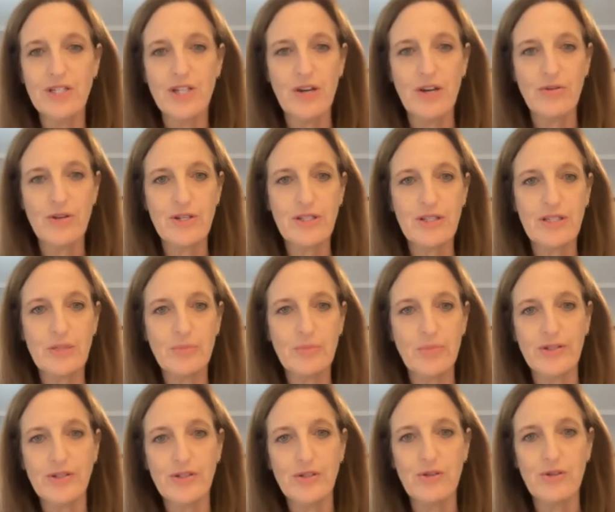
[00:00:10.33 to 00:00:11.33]
generously
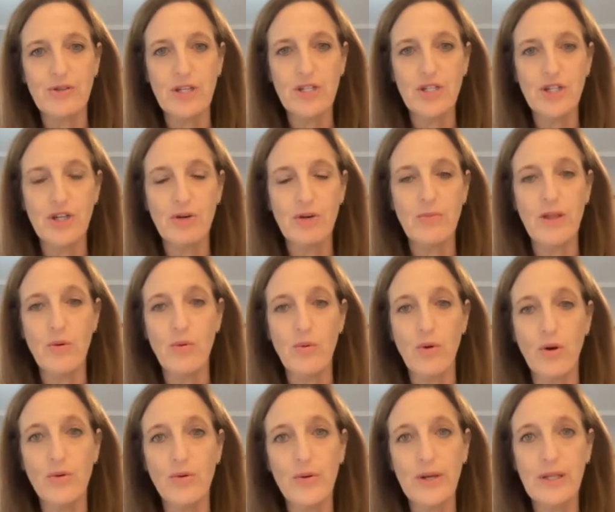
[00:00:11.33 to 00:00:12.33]
sponsored this year by the
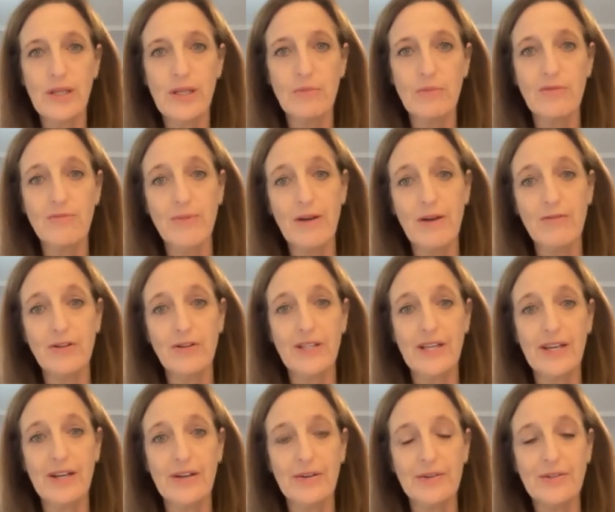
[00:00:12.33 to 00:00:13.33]
Rotary Club of Beverly
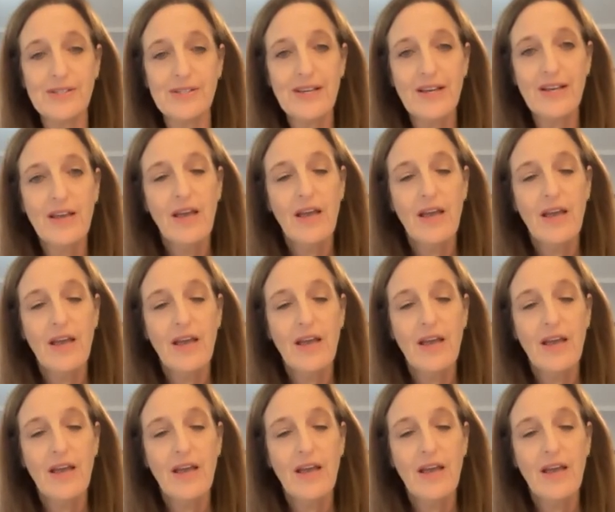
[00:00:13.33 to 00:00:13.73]
Hills.